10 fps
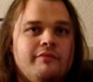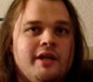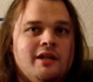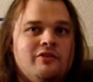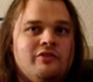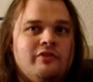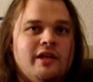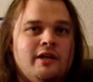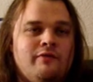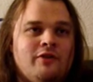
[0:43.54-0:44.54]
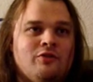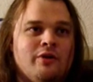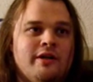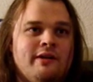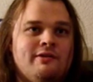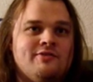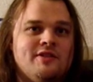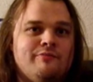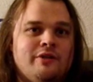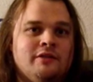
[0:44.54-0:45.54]
It's a Victorian era
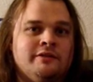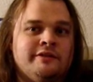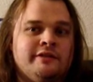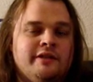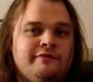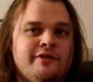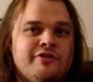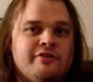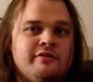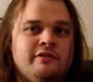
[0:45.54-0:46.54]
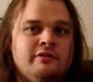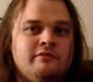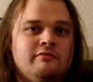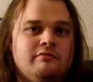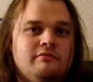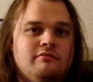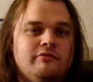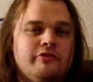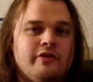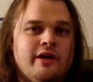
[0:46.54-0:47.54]
steampunk adventure
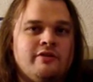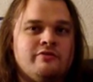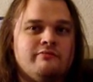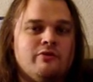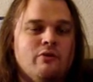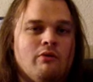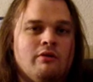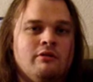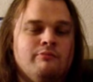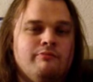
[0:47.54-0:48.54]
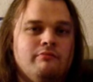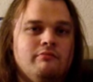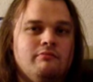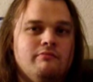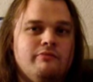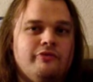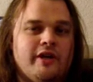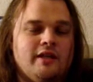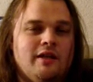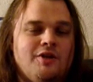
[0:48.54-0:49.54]
/ horror
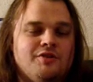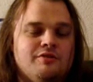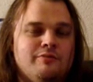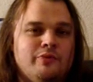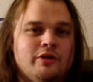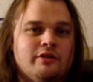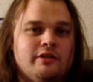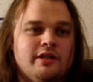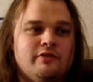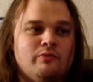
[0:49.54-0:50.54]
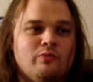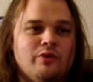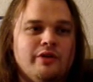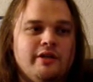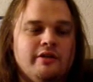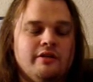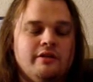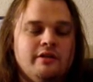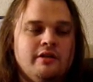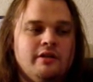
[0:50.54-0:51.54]
psychological book. It's really
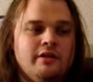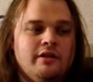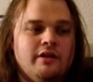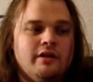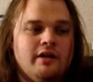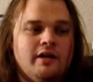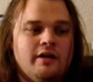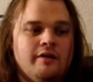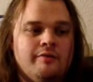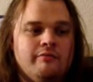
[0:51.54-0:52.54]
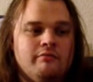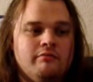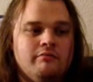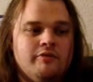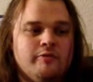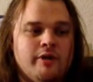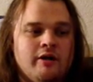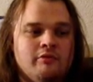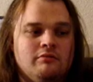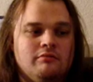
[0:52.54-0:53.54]
good. It's
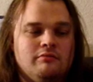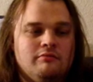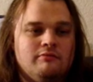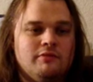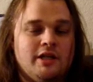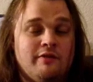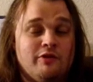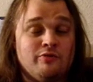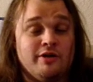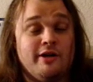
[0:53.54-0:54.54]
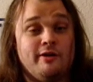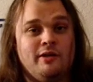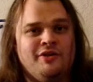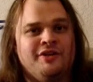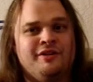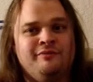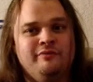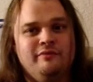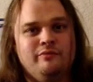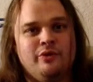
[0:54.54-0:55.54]
about, again, Victorian era London
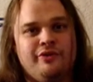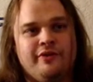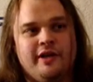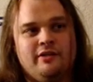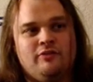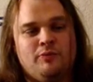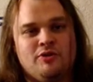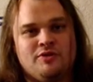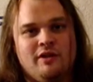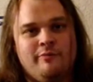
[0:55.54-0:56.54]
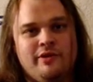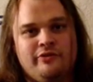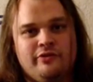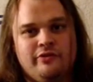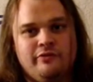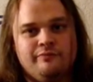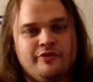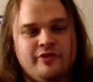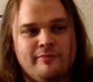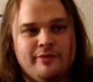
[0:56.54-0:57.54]
with like spiritual elements and
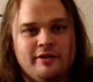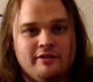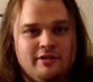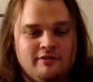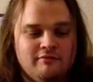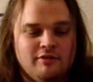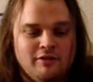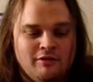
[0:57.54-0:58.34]
steampunk and